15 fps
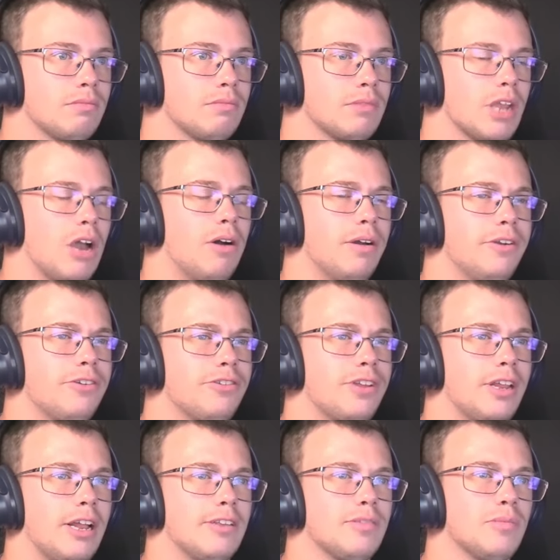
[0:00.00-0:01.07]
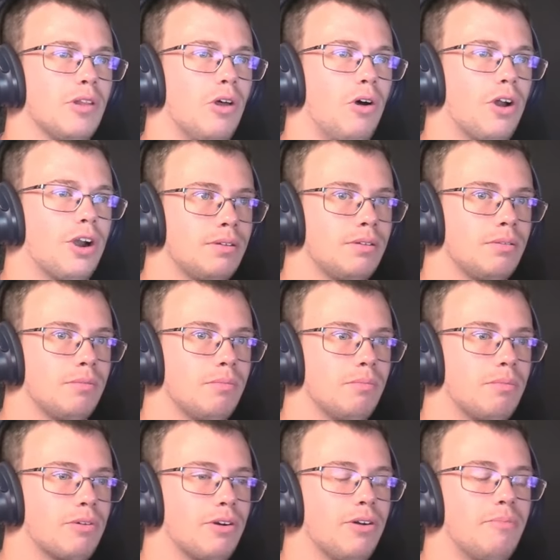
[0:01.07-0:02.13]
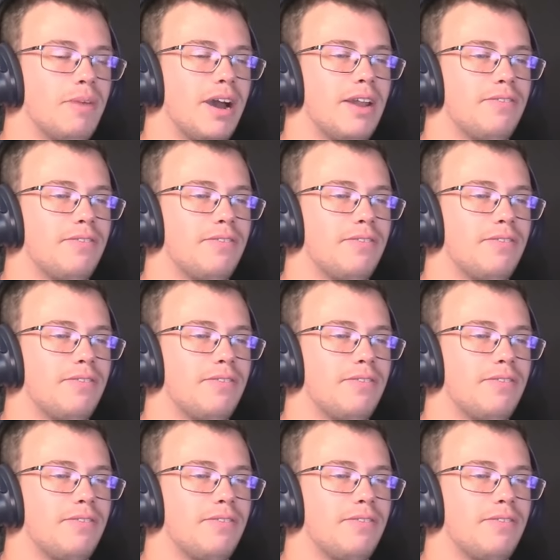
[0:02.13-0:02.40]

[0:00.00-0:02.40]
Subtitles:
Oh, interesting. That's some lore. Bro might